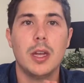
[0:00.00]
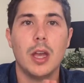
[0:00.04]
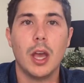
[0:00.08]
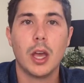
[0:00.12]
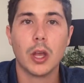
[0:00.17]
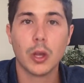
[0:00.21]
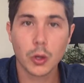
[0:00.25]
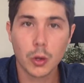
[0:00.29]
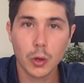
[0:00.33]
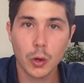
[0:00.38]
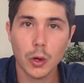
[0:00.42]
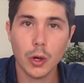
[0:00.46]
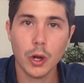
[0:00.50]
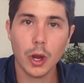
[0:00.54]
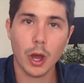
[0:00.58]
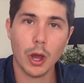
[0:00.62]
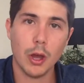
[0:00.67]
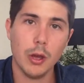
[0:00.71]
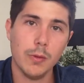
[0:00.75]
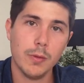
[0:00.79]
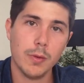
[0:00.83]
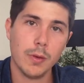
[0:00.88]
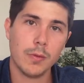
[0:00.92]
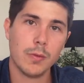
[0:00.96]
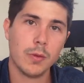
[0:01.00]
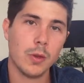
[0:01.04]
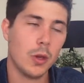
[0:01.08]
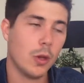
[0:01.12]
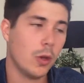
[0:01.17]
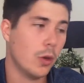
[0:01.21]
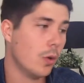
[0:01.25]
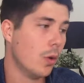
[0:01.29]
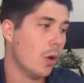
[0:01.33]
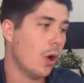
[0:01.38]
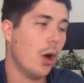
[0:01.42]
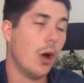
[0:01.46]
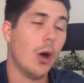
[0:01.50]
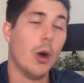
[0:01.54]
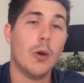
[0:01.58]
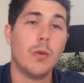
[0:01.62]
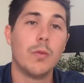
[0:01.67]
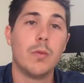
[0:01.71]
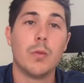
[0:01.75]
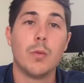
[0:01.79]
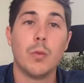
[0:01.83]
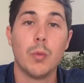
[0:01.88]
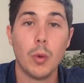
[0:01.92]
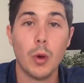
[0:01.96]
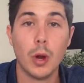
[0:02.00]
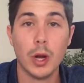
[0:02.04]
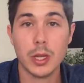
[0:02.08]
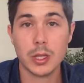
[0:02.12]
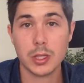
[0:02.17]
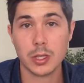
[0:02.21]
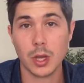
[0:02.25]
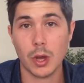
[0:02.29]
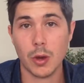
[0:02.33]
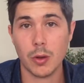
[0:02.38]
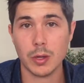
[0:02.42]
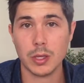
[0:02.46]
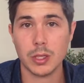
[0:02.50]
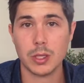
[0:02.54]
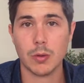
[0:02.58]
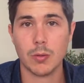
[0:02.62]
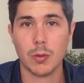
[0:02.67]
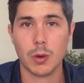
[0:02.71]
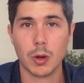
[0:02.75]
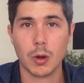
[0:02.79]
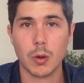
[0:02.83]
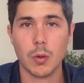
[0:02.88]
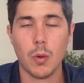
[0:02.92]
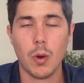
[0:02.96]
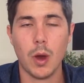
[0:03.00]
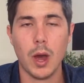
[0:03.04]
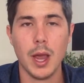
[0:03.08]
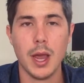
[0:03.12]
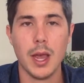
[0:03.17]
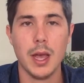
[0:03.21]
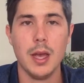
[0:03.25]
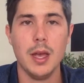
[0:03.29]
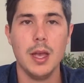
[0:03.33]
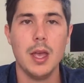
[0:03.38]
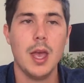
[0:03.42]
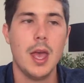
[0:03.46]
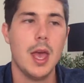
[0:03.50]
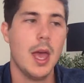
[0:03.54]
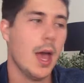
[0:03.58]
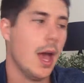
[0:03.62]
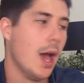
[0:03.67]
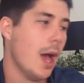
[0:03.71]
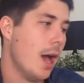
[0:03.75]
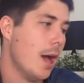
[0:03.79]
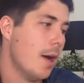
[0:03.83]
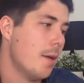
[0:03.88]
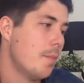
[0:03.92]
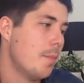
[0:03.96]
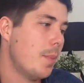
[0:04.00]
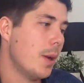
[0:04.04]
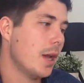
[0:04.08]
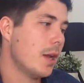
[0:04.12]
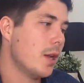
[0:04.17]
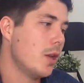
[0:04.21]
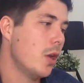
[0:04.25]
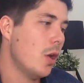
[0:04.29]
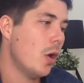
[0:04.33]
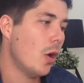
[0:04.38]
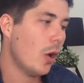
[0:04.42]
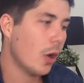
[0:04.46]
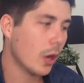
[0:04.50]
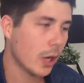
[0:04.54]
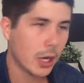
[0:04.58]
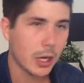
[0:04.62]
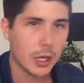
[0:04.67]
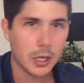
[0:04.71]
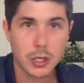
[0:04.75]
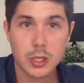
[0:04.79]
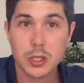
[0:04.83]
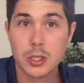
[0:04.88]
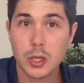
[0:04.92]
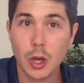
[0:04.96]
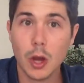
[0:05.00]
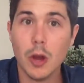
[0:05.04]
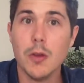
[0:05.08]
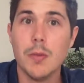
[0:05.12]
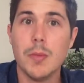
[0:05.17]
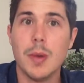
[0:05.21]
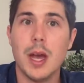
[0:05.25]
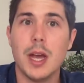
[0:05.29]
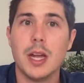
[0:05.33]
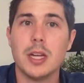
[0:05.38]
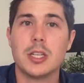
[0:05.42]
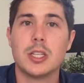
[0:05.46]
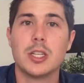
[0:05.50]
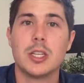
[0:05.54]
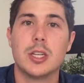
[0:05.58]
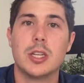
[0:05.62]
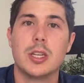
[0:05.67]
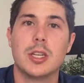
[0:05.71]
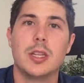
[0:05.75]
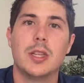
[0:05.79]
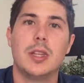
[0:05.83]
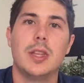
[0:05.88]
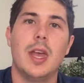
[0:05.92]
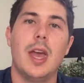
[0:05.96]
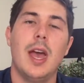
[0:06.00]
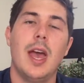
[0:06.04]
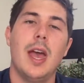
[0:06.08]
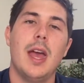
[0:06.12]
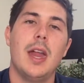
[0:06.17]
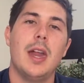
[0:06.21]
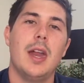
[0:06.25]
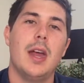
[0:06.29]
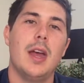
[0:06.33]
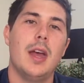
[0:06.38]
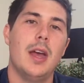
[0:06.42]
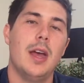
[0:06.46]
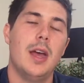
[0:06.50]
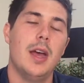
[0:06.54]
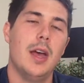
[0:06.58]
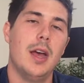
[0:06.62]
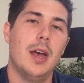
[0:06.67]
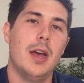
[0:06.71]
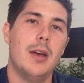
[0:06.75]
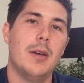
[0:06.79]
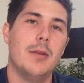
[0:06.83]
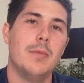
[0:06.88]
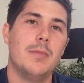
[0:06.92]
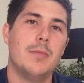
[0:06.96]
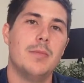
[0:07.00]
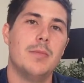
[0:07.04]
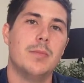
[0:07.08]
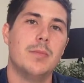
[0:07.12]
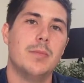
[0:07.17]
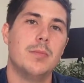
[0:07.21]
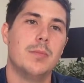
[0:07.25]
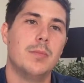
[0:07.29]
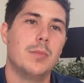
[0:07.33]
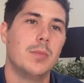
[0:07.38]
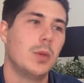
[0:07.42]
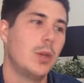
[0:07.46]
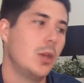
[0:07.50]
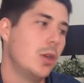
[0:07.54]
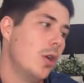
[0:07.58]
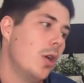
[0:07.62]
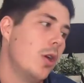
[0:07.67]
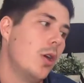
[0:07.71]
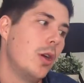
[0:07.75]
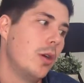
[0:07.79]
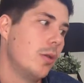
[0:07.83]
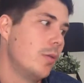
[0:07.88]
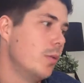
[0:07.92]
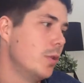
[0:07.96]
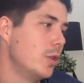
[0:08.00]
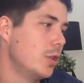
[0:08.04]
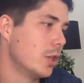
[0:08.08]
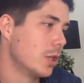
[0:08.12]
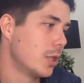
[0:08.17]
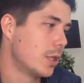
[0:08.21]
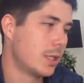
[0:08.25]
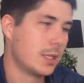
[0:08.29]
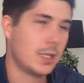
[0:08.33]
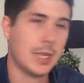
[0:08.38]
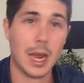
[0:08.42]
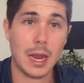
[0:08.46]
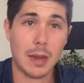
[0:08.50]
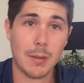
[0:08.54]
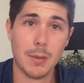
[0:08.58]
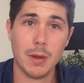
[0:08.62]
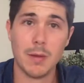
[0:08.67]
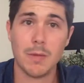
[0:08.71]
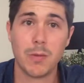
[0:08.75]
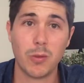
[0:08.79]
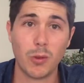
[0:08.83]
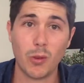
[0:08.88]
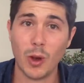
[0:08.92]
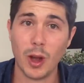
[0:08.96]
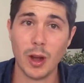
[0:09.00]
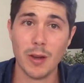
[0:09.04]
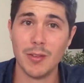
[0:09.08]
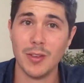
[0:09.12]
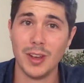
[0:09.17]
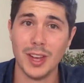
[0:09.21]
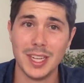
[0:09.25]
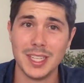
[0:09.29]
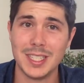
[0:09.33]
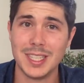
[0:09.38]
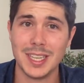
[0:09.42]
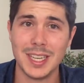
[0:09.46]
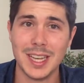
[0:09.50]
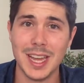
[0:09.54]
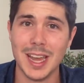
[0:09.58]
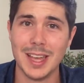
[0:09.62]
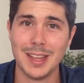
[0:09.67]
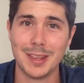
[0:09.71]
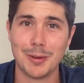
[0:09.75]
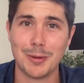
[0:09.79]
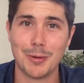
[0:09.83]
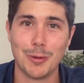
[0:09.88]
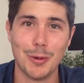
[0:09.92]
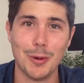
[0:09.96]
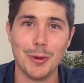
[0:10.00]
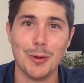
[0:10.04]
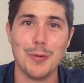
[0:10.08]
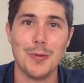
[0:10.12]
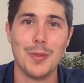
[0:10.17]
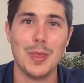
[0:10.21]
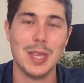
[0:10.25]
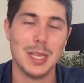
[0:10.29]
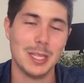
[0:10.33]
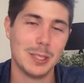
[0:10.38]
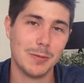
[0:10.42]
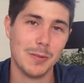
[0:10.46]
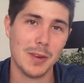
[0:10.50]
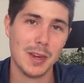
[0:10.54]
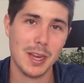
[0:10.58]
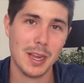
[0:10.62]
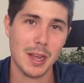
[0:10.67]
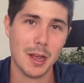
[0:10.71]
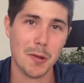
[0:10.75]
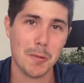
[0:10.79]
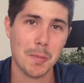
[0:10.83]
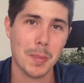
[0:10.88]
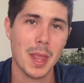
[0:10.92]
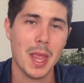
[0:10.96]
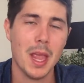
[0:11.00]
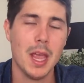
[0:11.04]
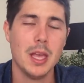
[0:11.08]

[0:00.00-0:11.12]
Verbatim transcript: a good overview of what it's going to require, uh, but not so much that um, you know it would just take me forever to get through this video.